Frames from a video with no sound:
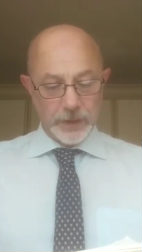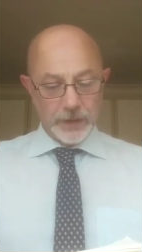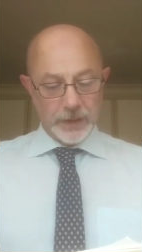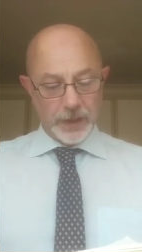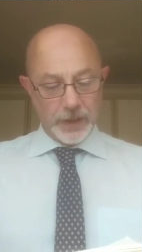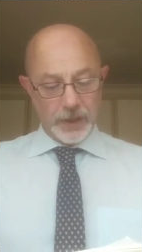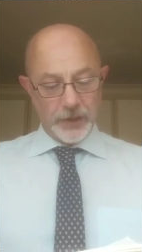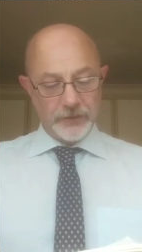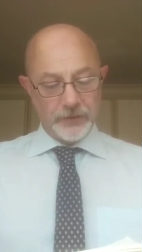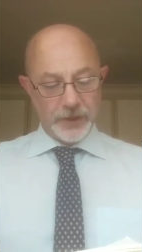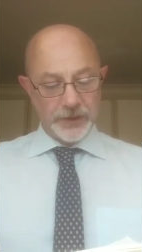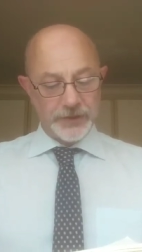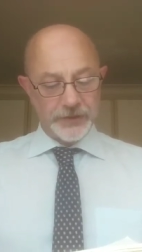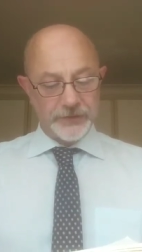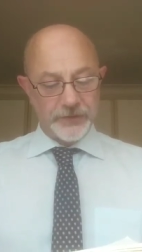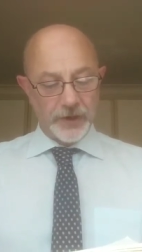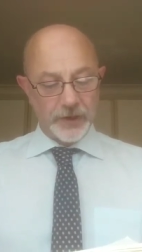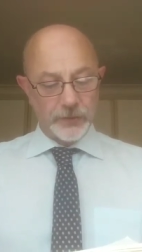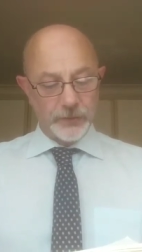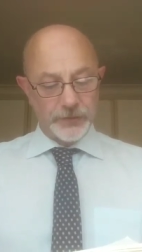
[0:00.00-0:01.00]
The harder I
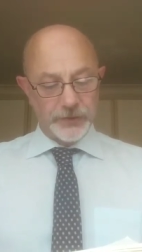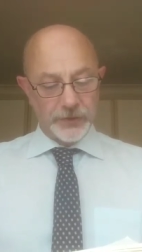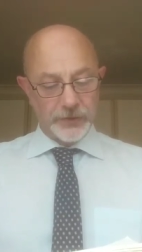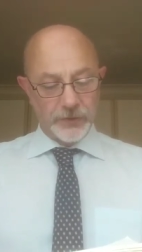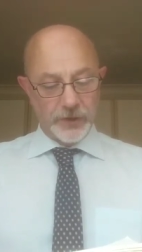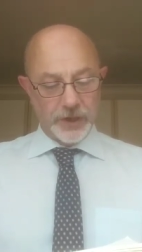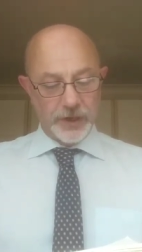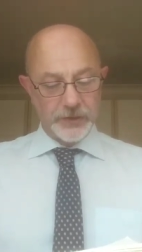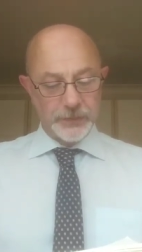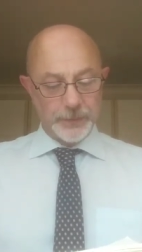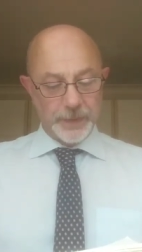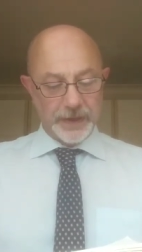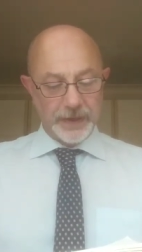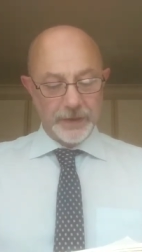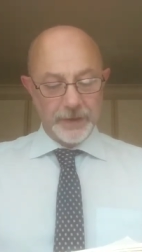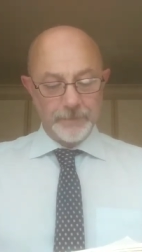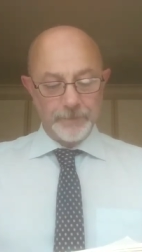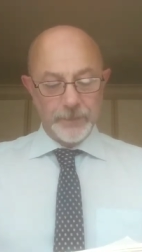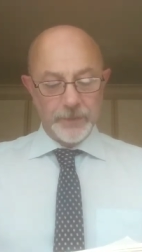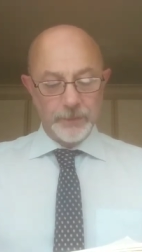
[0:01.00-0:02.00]
struggle to grasp
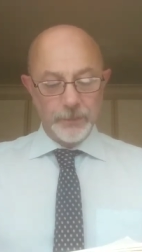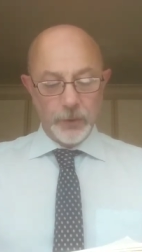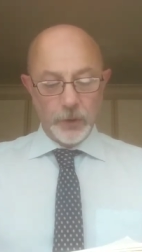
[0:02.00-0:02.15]
it, the